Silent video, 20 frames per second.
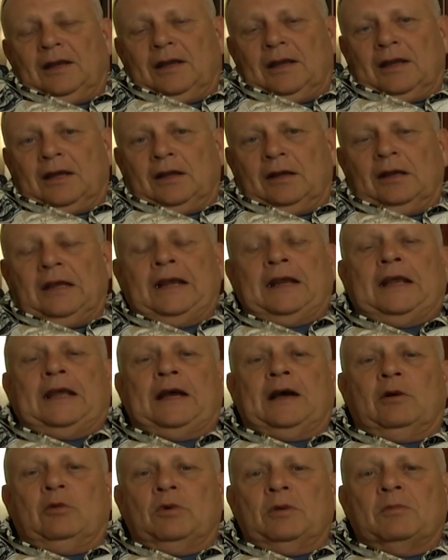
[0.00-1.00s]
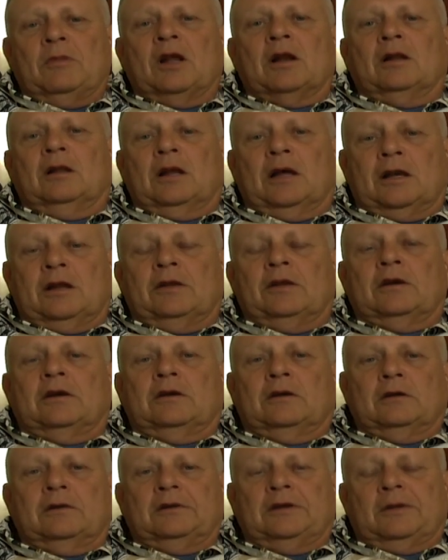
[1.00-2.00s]
And anyhow, we met a lot of
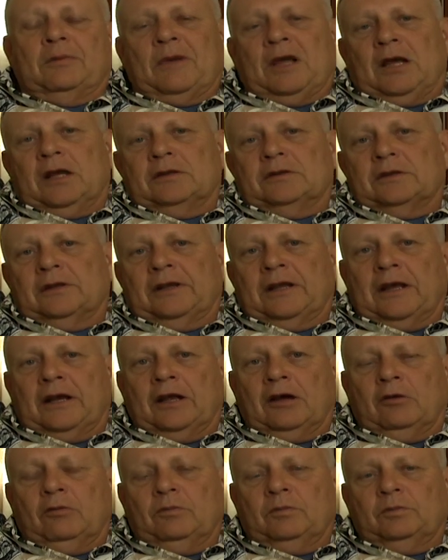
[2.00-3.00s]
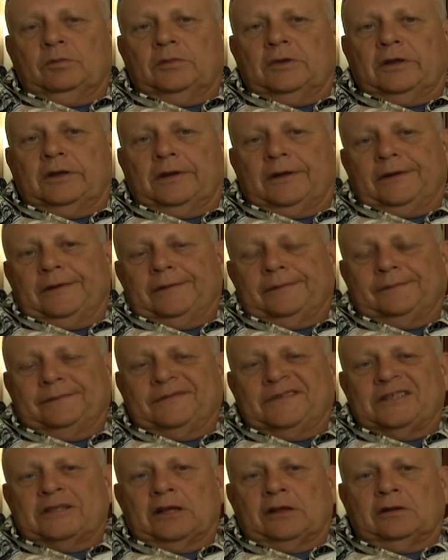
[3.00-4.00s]
their demands, and that helped uh,
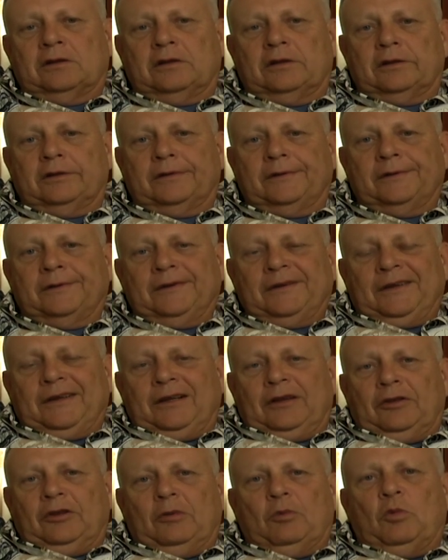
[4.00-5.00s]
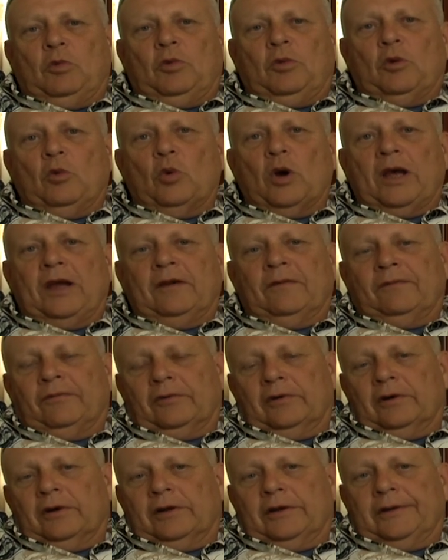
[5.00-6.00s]
set the, the, the way
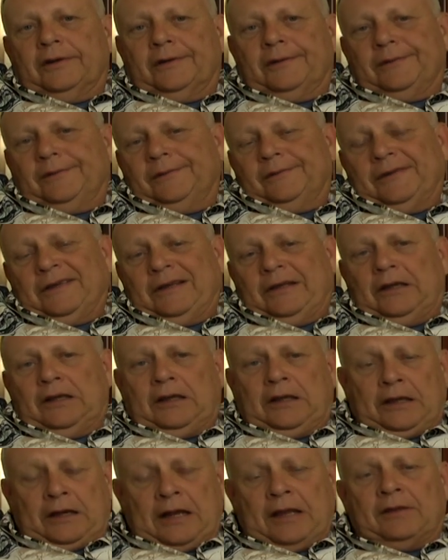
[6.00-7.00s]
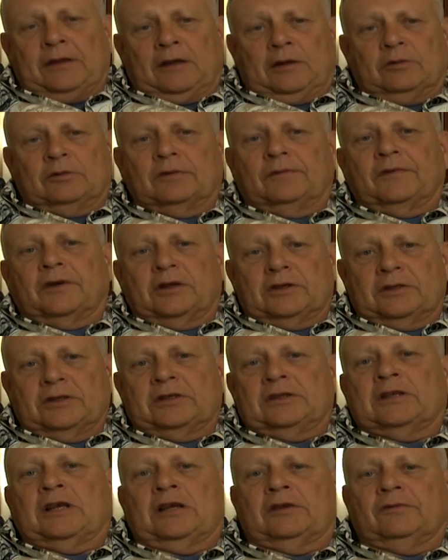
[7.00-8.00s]
for a, and I think it was a very
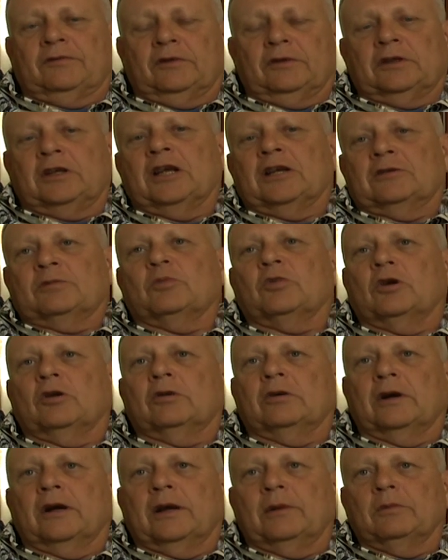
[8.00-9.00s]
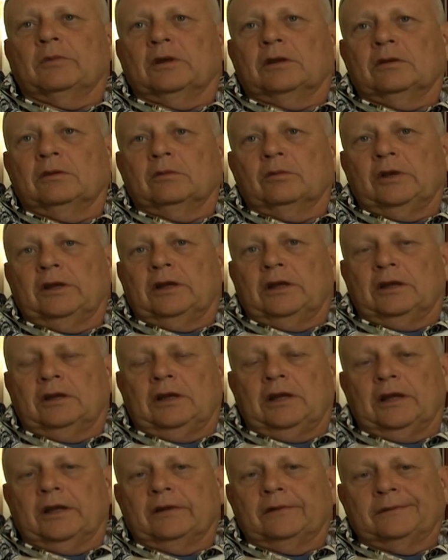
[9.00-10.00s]
successful test program, and we did
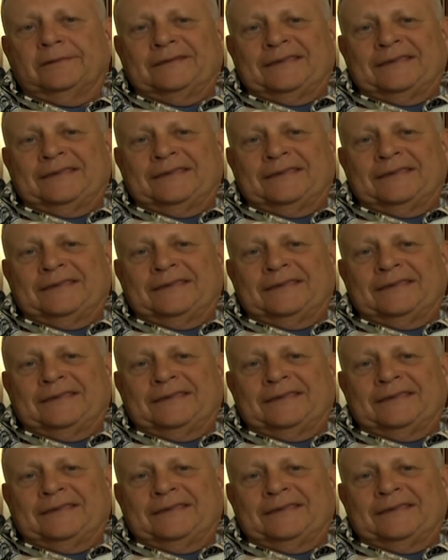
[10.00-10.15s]
get,